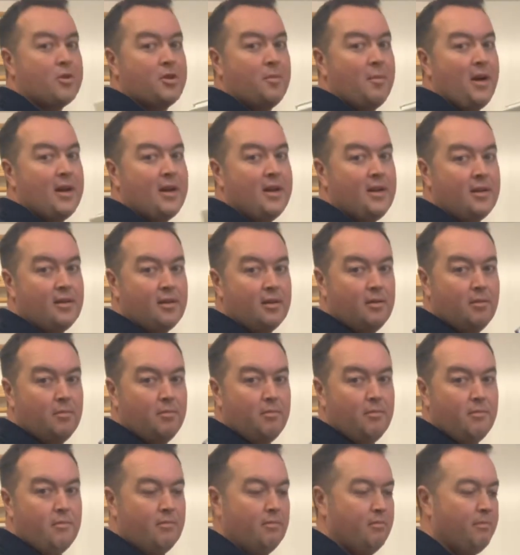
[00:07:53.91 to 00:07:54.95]
You might need to
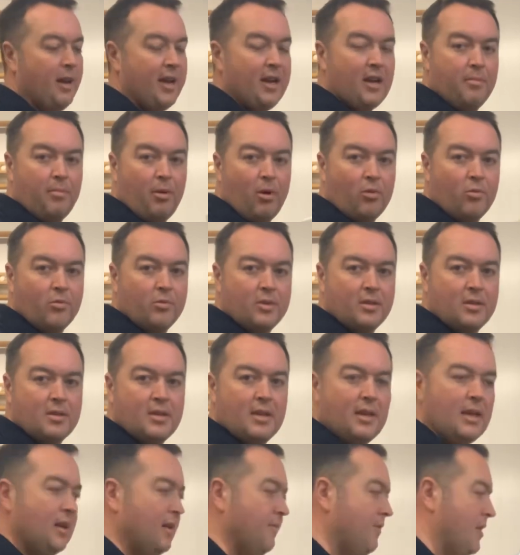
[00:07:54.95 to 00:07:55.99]
beg, borrow and
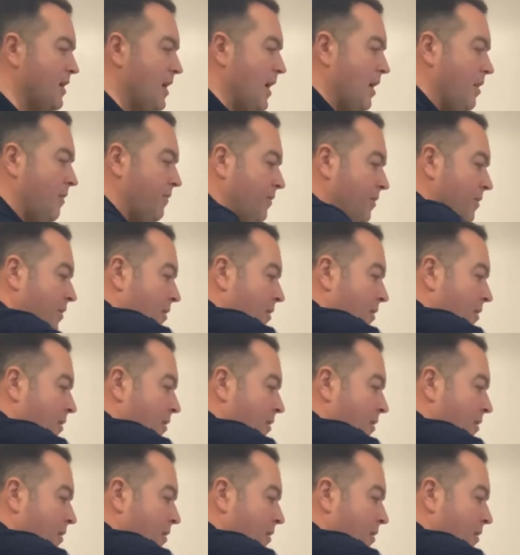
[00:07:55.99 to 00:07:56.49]
steal if you can off